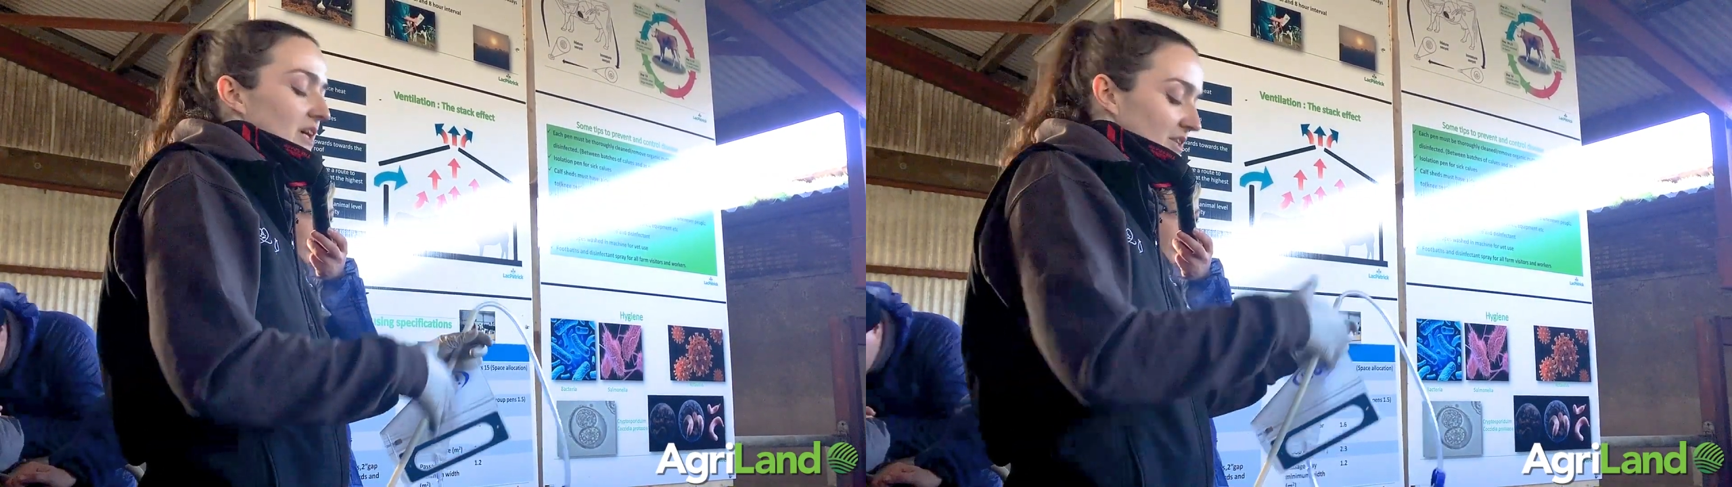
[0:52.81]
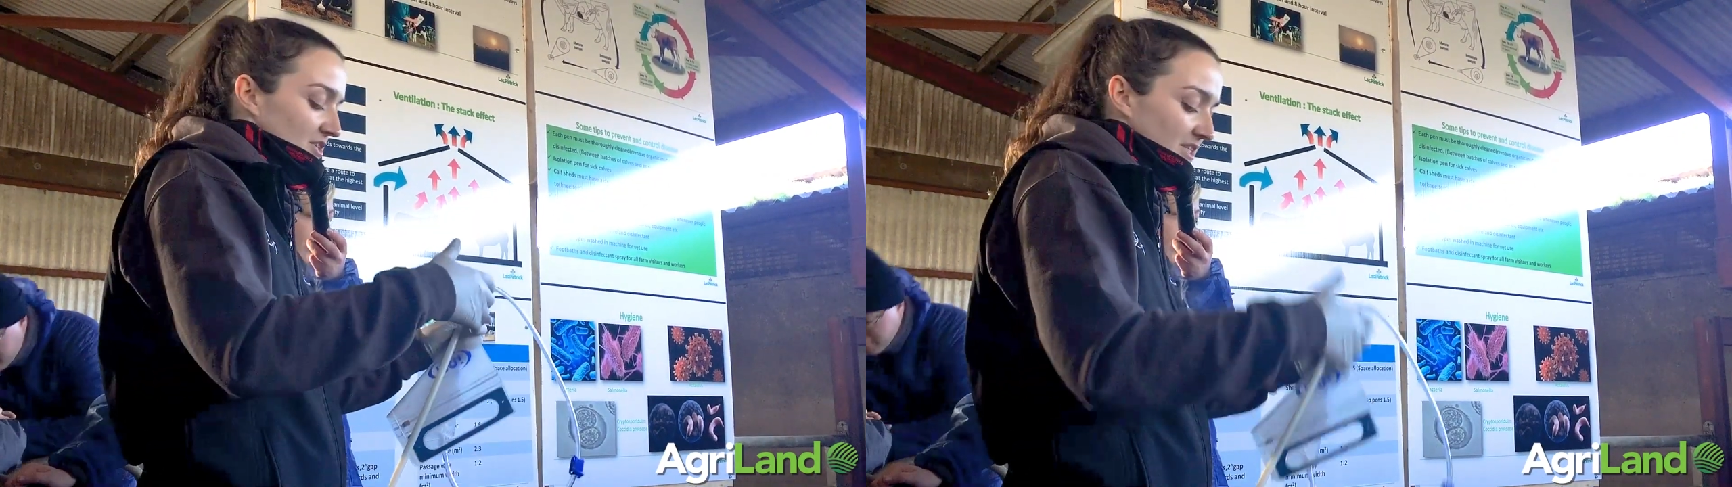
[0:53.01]
You
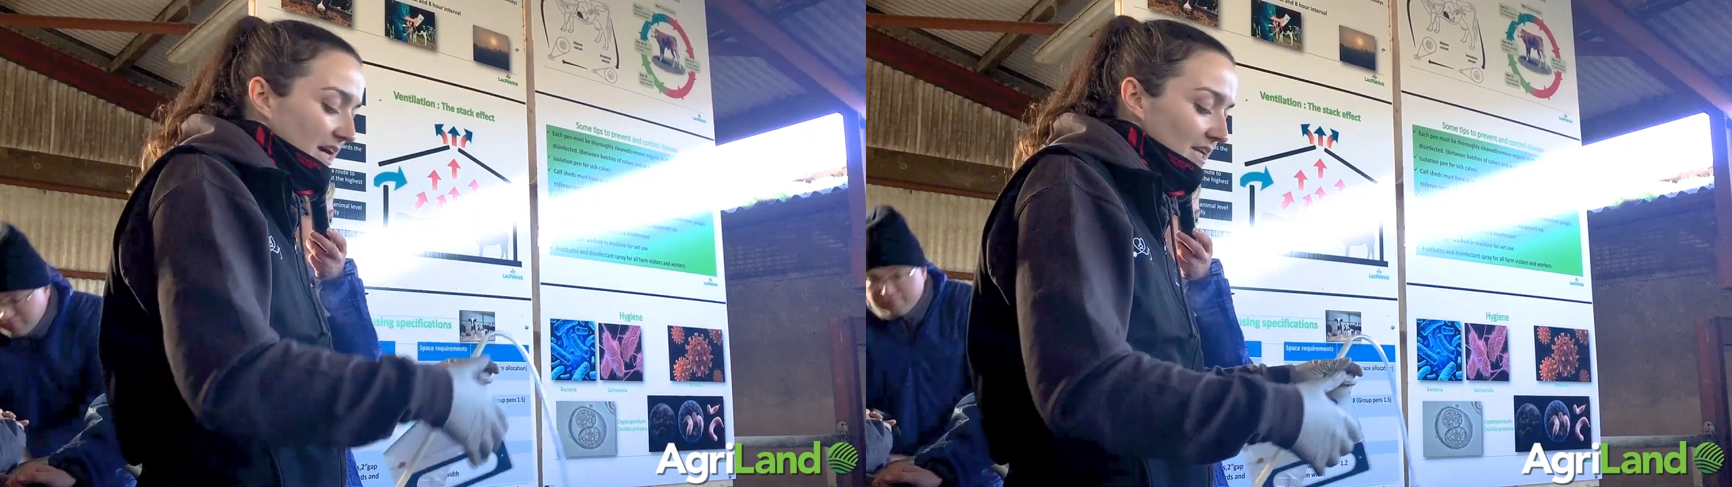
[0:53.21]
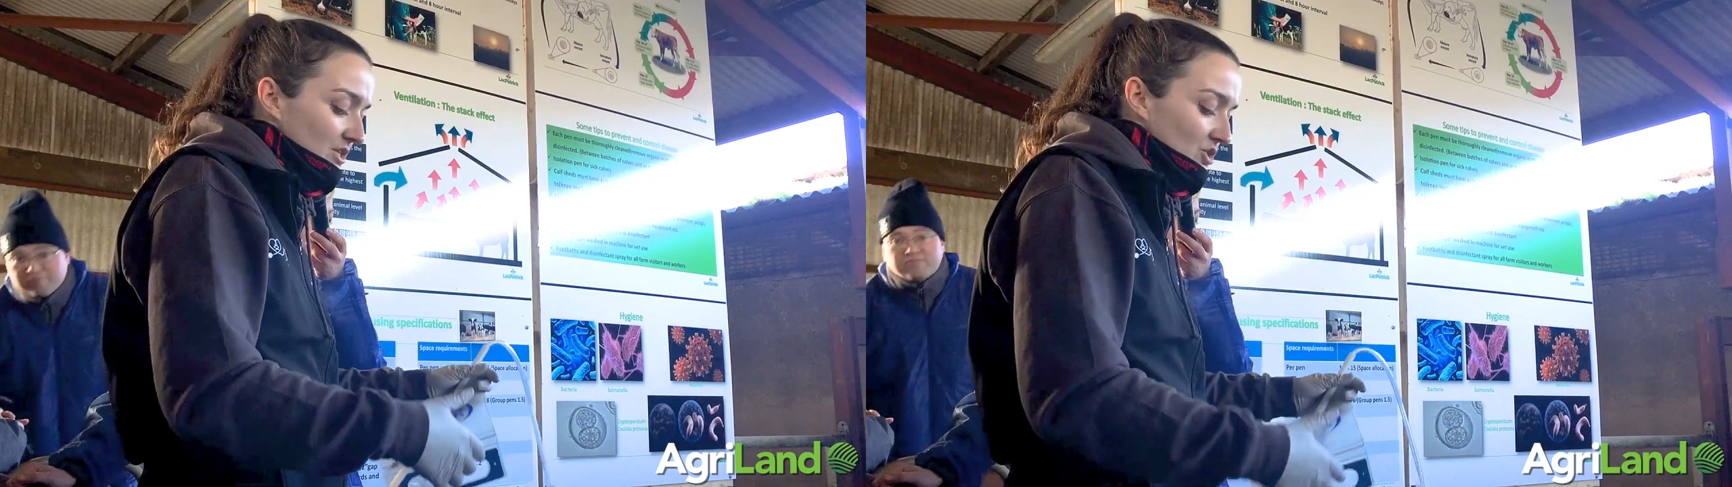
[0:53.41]
either
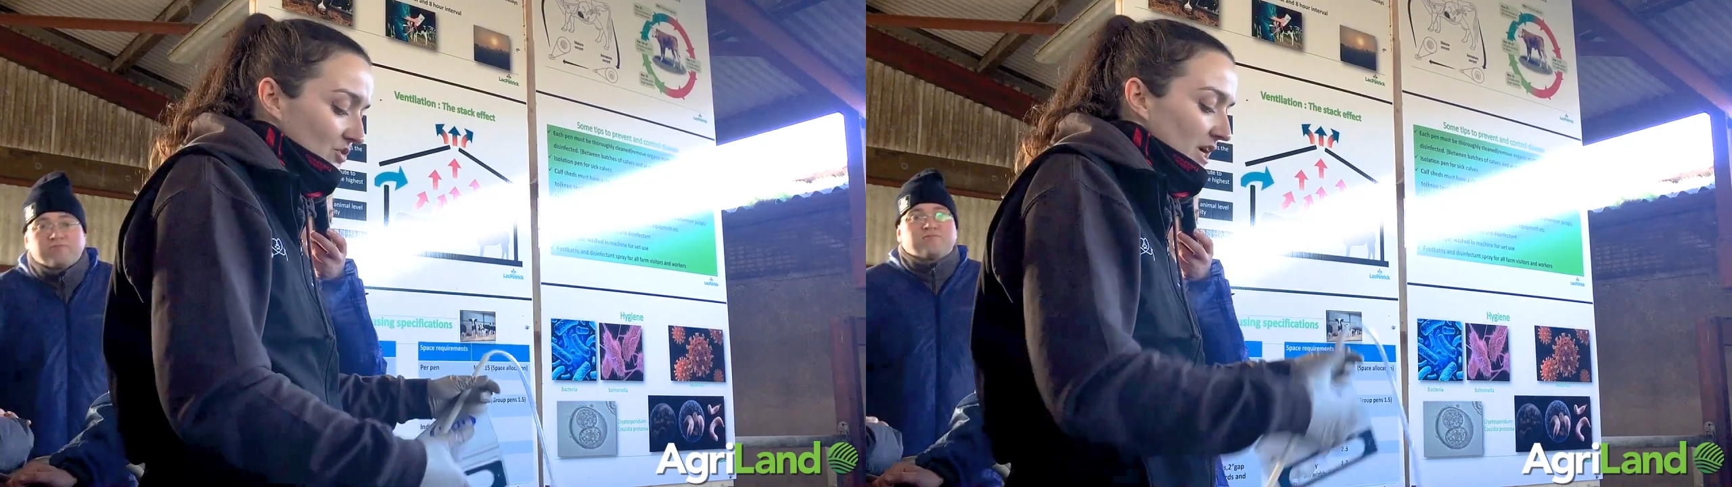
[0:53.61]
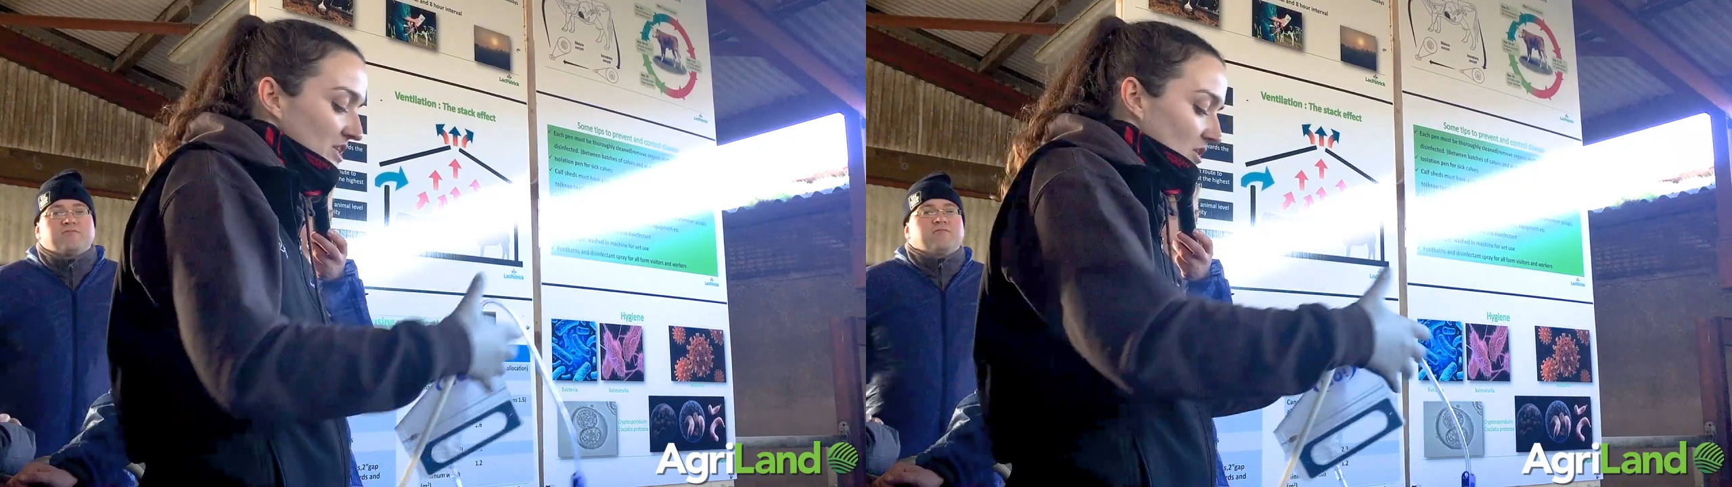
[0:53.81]
stand
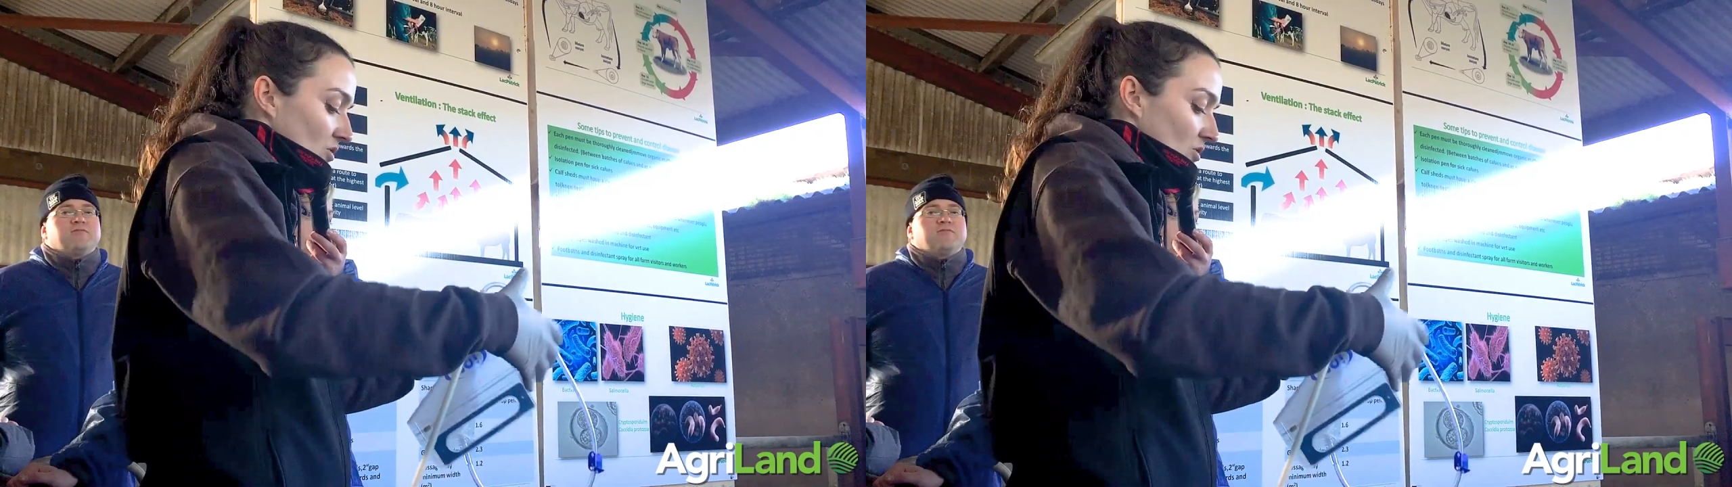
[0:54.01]
astride